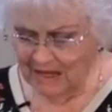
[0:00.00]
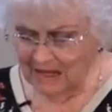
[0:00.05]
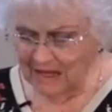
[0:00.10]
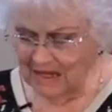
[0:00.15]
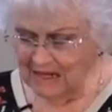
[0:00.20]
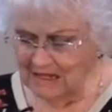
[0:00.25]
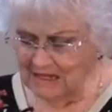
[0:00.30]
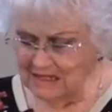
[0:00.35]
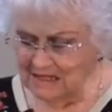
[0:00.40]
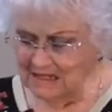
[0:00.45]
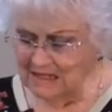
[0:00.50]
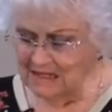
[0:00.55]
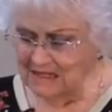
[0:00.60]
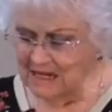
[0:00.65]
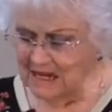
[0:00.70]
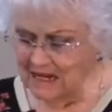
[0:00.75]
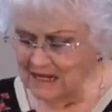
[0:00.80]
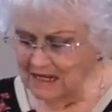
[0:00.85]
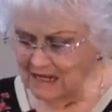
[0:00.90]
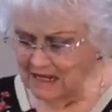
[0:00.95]
And he says,
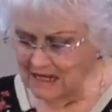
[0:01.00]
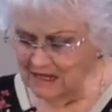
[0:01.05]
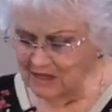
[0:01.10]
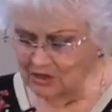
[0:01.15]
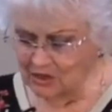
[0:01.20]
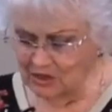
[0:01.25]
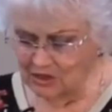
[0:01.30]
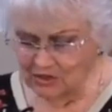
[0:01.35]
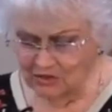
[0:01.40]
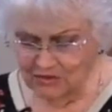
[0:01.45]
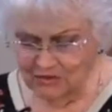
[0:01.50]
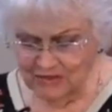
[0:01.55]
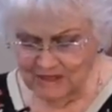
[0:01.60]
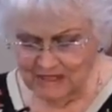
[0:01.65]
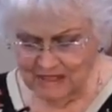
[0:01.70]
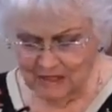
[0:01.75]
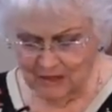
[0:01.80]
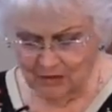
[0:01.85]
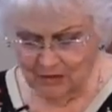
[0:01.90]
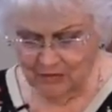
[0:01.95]
take heed to
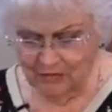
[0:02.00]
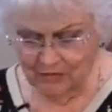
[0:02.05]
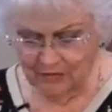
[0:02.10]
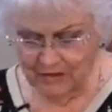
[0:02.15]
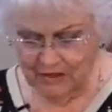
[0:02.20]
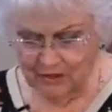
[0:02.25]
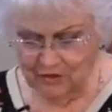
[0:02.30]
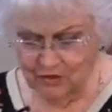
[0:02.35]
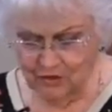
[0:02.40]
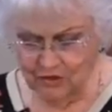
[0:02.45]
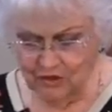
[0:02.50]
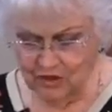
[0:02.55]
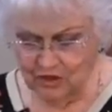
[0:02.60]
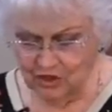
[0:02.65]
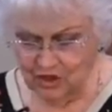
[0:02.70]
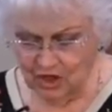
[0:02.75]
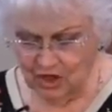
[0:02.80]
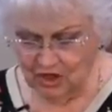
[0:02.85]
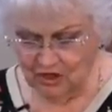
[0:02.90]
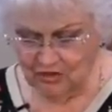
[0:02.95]
yourself and to the
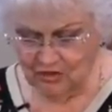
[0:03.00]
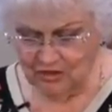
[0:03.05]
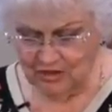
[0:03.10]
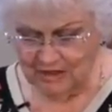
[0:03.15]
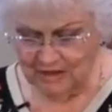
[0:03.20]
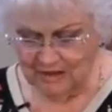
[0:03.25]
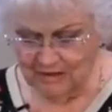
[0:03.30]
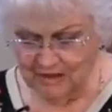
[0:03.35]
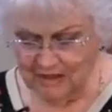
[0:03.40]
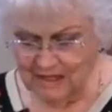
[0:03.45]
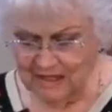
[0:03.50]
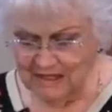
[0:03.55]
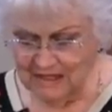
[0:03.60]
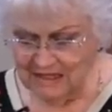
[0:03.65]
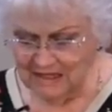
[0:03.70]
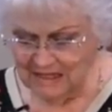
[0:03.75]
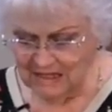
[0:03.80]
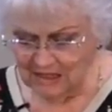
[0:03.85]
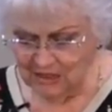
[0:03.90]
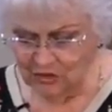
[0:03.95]
doctrine.
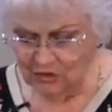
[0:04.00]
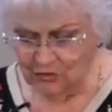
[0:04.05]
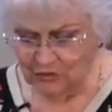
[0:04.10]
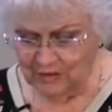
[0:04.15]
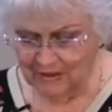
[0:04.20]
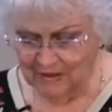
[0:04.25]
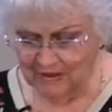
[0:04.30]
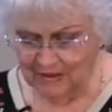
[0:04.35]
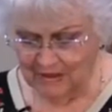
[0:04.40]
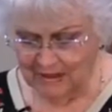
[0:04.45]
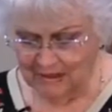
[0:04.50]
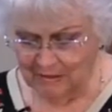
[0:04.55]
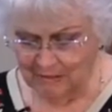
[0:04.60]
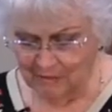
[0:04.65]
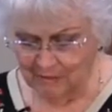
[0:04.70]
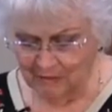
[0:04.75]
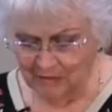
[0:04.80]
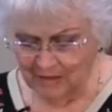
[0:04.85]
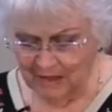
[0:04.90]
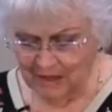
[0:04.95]
Continue in
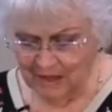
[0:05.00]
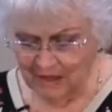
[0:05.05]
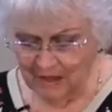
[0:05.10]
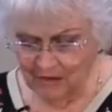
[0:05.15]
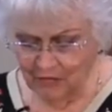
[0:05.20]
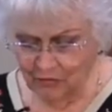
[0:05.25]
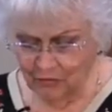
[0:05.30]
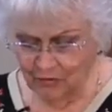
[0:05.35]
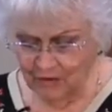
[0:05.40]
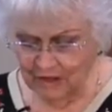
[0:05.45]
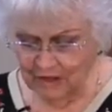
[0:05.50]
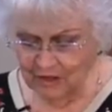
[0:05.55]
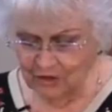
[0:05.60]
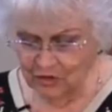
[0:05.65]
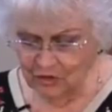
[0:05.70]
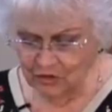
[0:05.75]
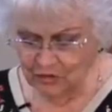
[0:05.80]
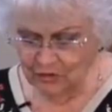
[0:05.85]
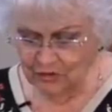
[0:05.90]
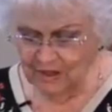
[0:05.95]
them, for
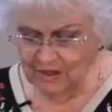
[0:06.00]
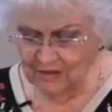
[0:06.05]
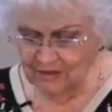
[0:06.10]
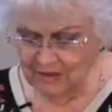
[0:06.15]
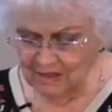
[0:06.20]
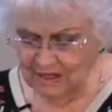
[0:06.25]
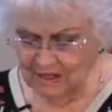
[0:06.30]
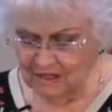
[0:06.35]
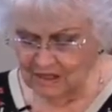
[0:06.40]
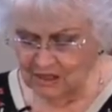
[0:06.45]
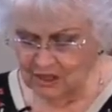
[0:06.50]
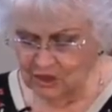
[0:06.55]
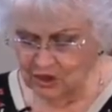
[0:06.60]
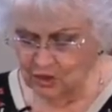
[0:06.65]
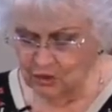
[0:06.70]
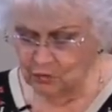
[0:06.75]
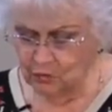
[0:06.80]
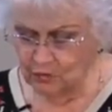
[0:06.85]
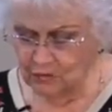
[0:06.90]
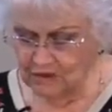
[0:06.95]
in doing this
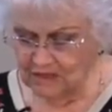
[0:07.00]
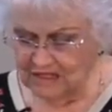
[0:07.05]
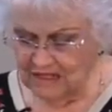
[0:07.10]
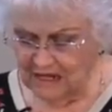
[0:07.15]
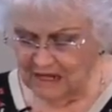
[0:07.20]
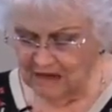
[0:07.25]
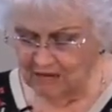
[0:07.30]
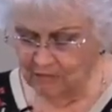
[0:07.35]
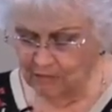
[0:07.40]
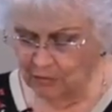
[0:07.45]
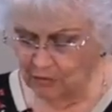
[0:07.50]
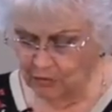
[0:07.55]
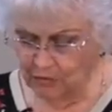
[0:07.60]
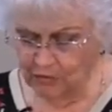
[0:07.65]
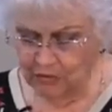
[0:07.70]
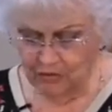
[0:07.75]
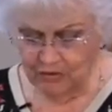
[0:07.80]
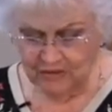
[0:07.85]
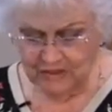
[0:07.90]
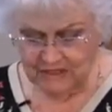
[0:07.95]
you will save
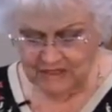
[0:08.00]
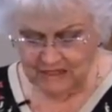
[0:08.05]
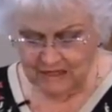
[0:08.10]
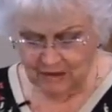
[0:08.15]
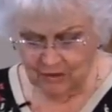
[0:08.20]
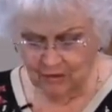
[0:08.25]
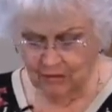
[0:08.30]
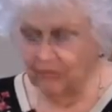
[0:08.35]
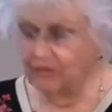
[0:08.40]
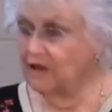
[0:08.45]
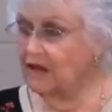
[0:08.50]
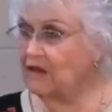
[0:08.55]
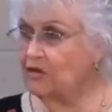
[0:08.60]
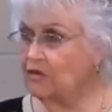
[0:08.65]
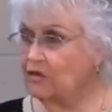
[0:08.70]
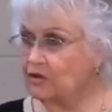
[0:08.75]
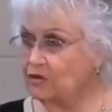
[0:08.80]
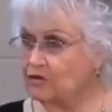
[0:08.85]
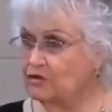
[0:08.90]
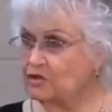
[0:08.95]
both yourself
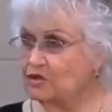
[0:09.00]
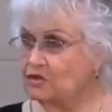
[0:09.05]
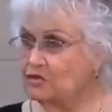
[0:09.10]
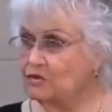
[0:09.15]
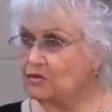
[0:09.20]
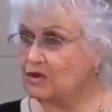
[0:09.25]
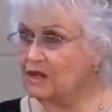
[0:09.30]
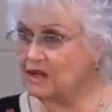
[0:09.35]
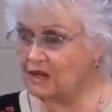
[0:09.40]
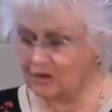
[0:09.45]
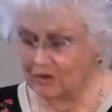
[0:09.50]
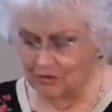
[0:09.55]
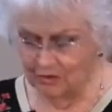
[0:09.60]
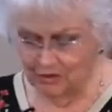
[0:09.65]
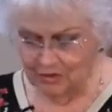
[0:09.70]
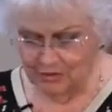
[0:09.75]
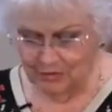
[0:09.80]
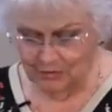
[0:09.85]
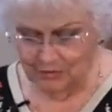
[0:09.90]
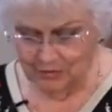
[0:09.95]
and those who hear
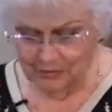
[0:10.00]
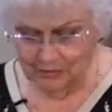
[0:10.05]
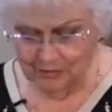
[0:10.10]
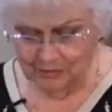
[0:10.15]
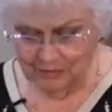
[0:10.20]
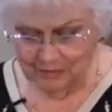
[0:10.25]
you.